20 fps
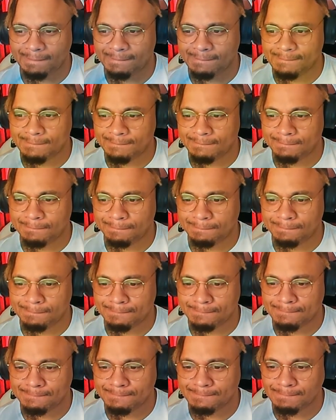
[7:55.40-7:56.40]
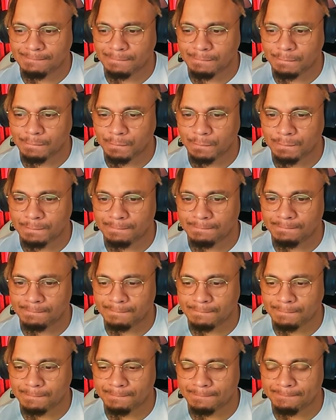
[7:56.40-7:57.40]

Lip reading: Nothing is said.